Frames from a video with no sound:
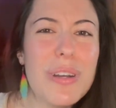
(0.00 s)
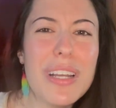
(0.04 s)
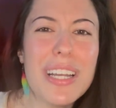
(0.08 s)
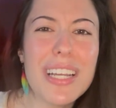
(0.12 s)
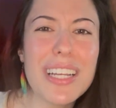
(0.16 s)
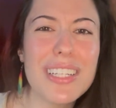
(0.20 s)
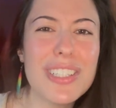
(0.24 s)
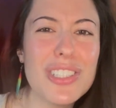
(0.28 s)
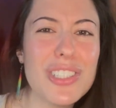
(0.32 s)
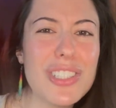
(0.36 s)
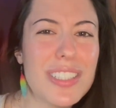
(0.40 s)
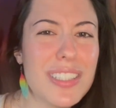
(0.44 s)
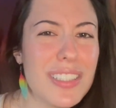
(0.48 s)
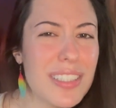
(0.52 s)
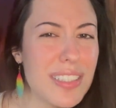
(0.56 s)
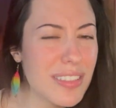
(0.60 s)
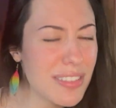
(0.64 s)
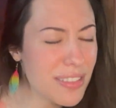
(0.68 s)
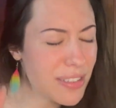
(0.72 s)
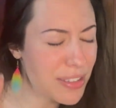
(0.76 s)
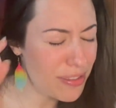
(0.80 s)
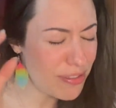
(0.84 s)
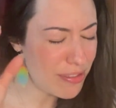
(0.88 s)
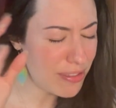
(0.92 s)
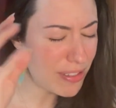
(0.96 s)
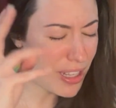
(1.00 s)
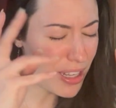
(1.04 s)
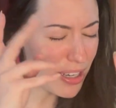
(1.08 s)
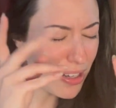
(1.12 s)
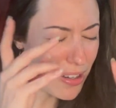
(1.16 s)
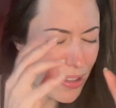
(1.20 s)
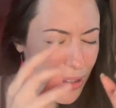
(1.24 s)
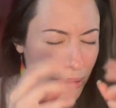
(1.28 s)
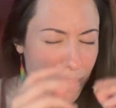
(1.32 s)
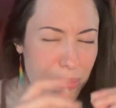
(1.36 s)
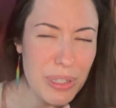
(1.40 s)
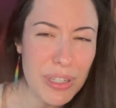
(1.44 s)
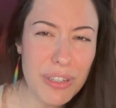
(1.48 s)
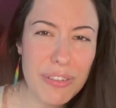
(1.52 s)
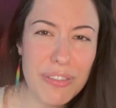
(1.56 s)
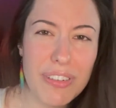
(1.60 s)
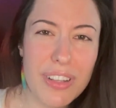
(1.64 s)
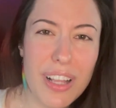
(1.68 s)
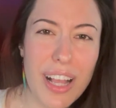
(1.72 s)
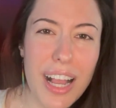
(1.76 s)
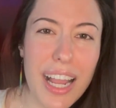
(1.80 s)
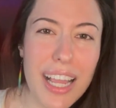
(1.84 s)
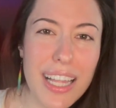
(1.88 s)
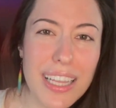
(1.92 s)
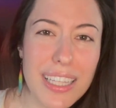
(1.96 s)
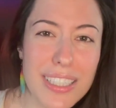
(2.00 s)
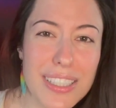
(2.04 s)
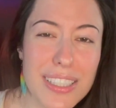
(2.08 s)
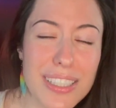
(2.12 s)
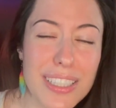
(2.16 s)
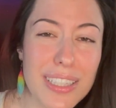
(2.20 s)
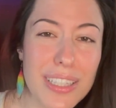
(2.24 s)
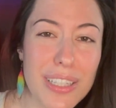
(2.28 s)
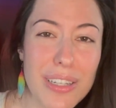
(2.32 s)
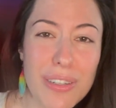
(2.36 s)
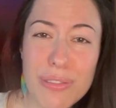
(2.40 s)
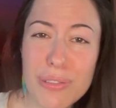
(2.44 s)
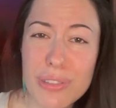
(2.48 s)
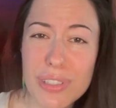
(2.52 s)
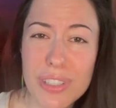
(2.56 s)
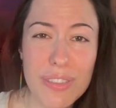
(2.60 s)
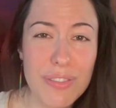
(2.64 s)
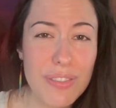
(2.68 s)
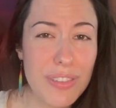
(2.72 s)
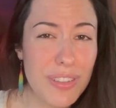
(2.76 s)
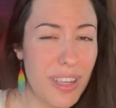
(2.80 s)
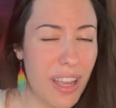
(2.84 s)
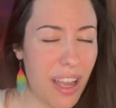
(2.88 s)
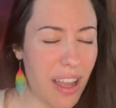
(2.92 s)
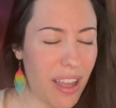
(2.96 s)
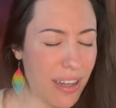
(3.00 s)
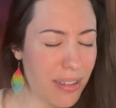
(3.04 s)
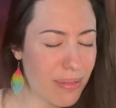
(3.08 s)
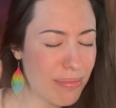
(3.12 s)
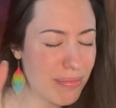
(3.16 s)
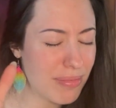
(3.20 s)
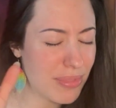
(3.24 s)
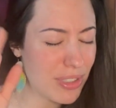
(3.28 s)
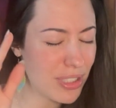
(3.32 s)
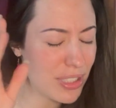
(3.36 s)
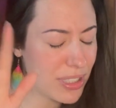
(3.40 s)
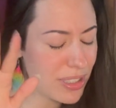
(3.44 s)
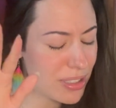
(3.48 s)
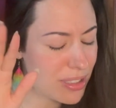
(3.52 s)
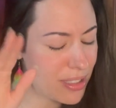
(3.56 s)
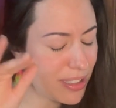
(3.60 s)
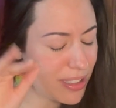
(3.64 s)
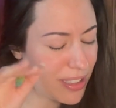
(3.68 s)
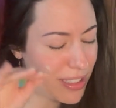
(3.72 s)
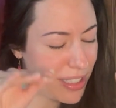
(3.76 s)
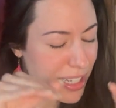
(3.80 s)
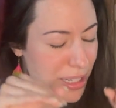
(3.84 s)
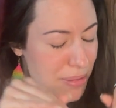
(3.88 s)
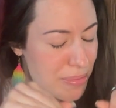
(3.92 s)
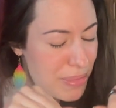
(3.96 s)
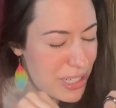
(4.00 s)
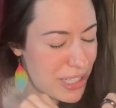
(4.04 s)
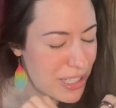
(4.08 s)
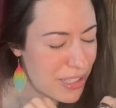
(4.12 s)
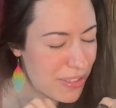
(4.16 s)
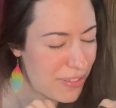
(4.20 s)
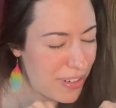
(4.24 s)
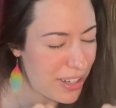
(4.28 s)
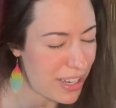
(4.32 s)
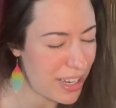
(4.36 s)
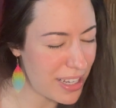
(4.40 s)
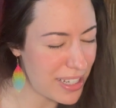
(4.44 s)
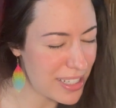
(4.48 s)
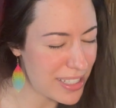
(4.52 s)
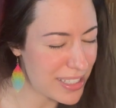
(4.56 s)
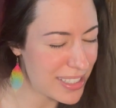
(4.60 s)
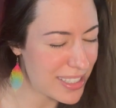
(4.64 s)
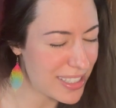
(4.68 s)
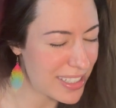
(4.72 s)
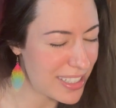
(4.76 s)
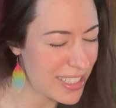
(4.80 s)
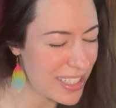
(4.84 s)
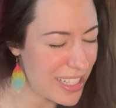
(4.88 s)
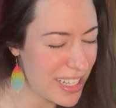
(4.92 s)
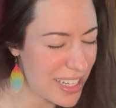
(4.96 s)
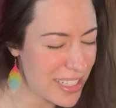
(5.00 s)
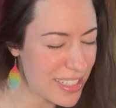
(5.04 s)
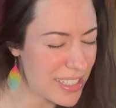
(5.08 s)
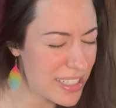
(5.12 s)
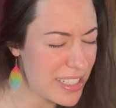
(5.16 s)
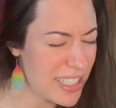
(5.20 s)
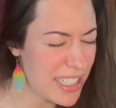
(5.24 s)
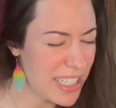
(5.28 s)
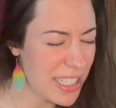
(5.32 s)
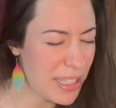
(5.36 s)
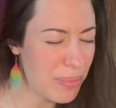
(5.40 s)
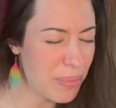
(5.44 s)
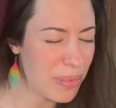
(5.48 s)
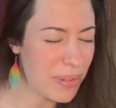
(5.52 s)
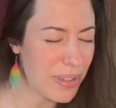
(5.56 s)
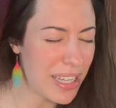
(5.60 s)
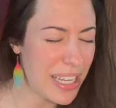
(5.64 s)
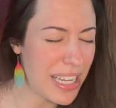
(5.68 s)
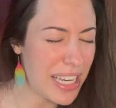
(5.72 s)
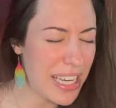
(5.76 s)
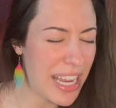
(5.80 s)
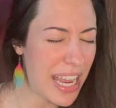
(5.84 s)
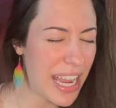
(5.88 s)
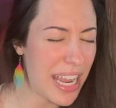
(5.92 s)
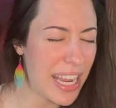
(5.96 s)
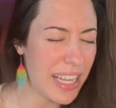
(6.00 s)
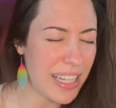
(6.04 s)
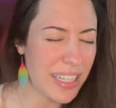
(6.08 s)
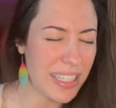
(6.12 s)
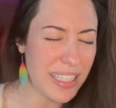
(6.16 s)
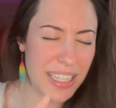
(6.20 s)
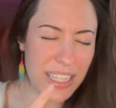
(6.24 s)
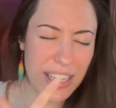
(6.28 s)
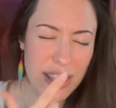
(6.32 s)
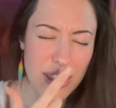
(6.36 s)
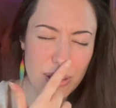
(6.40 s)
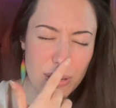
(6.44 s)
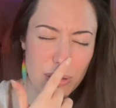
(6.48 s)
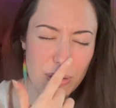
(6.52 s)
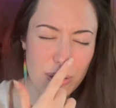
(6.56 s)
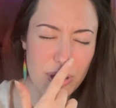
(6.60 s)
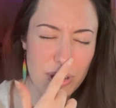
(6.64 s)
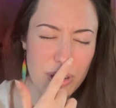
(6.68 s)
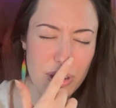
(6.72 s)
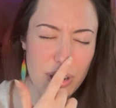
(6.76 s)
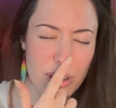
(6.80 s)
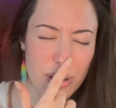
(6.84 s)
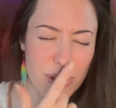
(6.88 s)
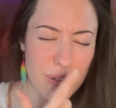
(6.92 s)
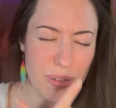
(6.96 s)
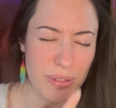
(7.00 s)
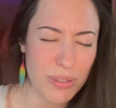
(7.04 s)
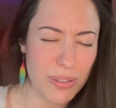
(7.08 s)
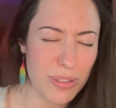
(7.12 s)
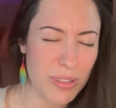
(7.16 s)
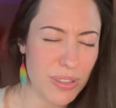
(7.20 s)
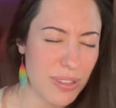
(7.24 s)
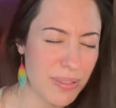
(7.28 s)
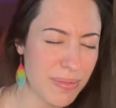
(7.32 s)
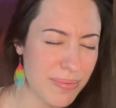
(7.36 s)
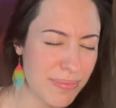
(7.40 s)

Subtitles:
just flutter the beautiful eyelids closed if you got them. Just like butterflies. And then deep inhale in through the nose.